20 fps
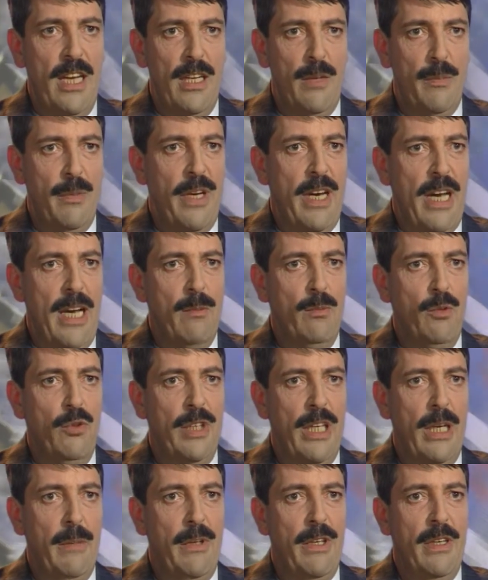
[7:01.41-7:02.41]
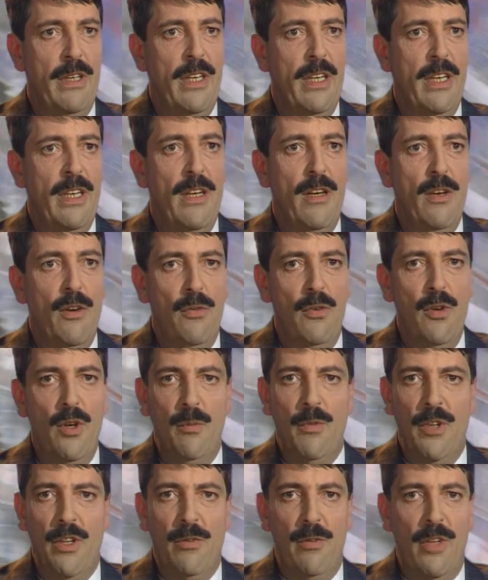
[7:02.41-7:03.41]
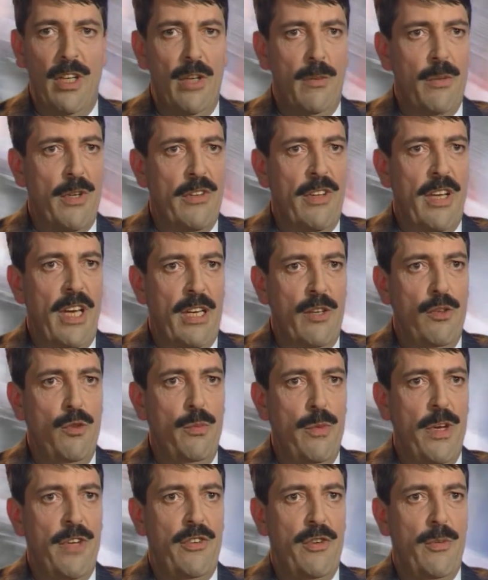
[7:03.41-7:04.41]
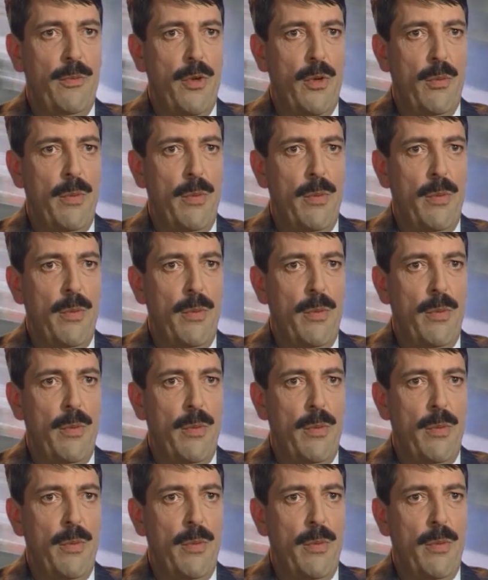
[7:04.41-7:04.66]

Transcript: that is the real problem, which translates into